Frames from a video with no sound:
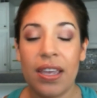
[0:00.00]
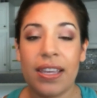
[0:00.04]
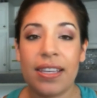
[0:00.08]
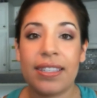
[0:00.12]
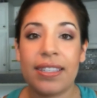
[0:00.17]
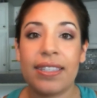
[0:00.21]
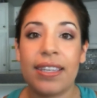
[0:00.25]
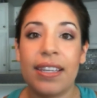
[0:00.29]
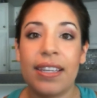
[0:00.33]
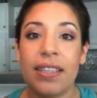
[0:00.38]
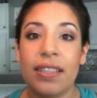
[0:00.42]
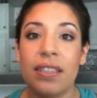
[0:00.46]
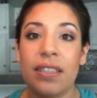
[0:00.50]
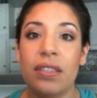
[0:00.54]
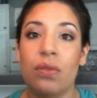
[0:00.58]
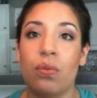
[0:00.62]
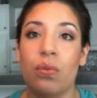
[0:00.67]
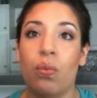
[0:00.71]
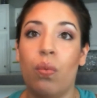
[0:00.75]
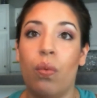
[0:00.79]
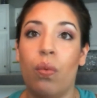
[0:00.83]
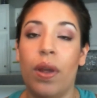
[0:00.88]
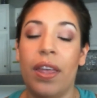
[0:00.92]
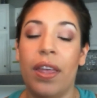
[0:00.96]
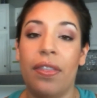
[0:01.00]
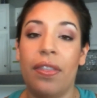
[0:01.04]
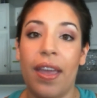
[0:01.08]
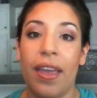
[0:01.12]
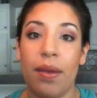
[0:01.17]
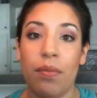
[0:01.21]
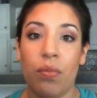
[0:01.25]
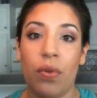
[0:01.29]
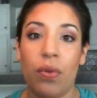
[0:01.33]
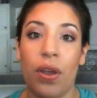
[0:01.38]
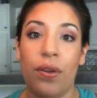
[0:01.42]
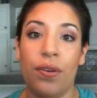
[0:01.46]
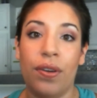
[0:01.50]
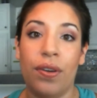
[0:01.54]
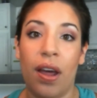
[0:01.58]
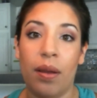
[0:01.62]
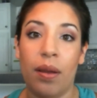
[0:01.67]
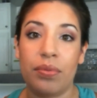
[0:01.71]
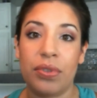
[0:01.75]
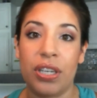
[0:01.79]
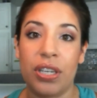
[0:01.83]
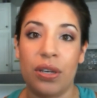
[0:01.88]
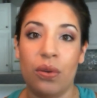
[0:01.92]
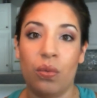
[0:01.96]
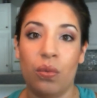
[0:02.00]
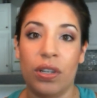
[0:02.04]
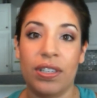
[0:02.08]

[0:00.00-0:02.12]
Since with embryo adoption